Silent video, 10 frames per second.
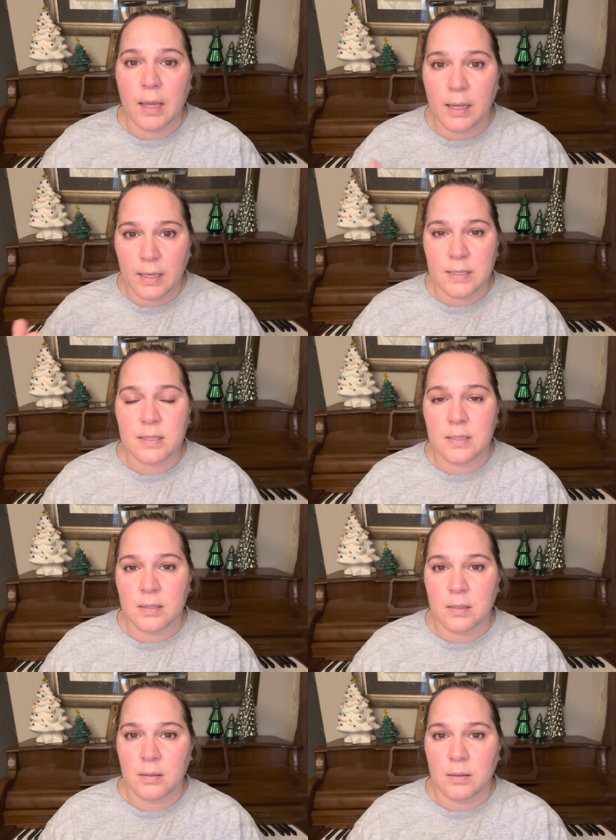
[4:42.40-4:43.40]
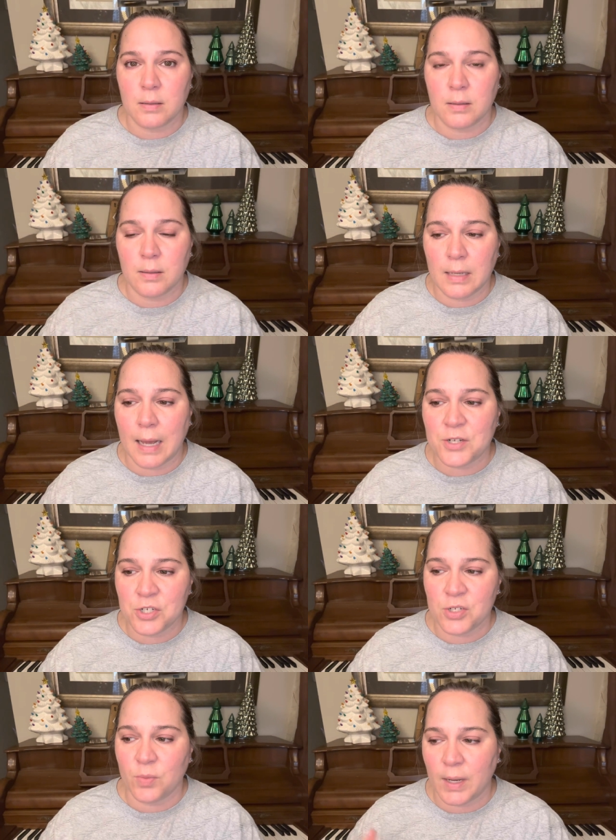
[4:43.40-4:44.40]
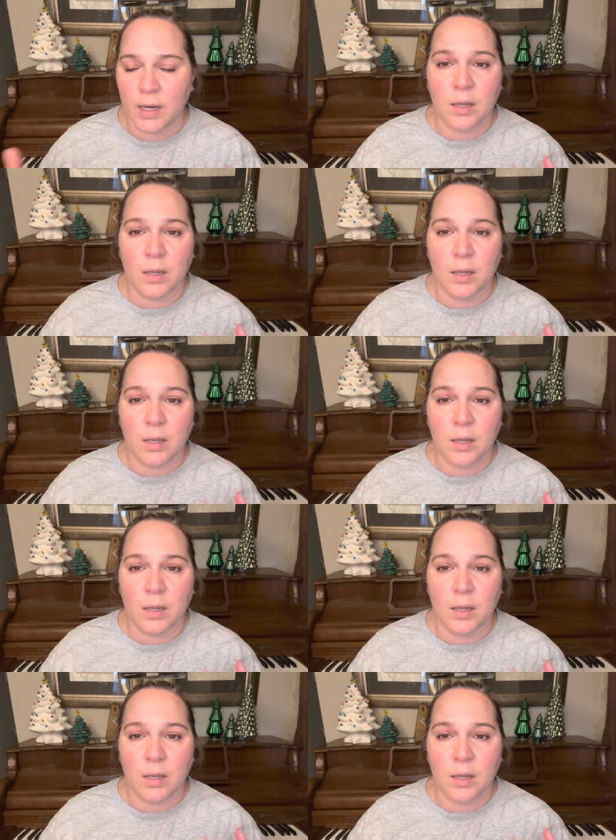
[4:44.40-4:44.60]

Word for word: it's not just a way to